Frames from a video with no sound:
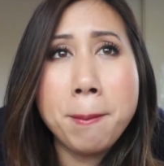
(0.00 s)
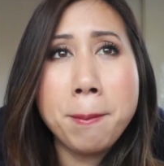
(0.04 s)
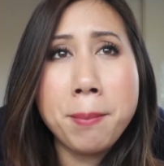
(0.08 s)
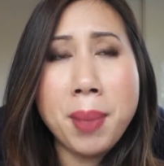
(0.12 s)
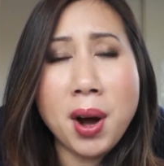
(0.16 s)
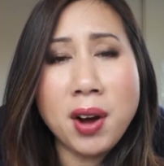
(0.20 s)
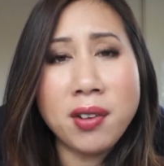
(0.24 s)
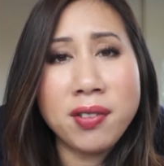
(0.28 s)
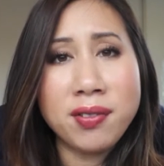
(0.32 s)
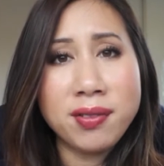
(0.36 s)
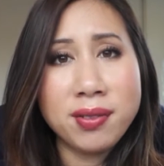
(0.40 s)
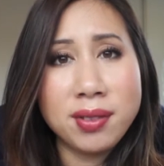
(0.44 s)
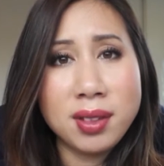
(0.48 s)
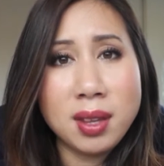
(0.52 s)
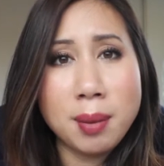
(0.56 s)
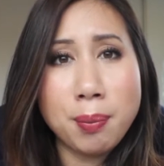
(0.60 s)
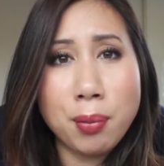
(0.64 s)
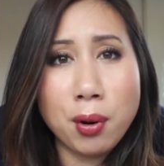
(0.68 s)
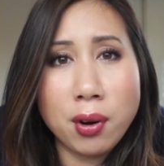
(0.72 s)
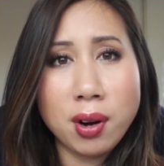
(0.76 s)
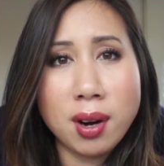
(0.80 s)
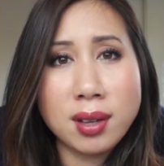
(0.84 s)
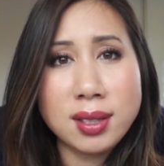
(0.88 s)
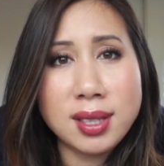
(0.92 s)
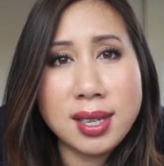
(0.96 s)
buff the
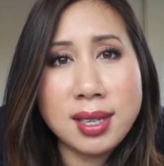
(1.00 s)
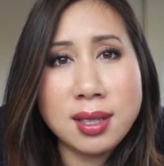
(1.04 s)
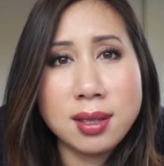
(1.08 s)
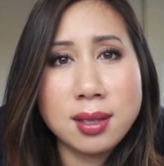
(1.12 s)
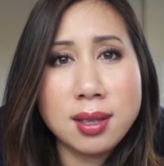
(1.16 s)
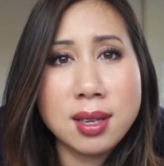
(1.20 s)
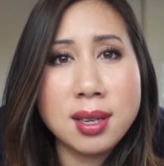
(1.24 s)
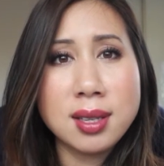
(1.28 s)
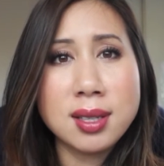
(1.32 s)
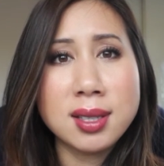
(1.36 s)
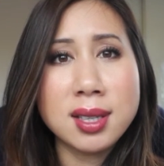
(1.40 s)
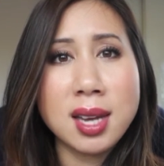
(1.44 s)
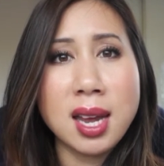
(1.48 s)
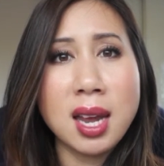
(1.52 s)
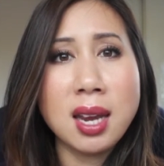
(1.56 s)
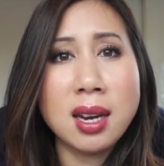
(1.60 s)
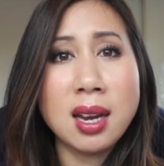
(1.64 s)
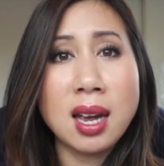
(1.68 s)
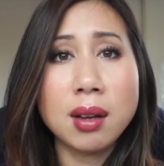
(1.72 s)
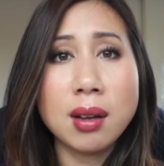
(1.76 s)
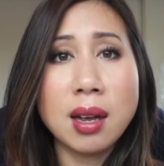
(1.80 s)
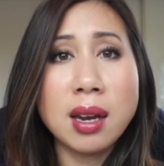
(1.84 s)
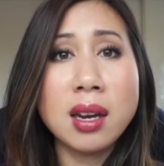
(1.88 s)
product into the skin.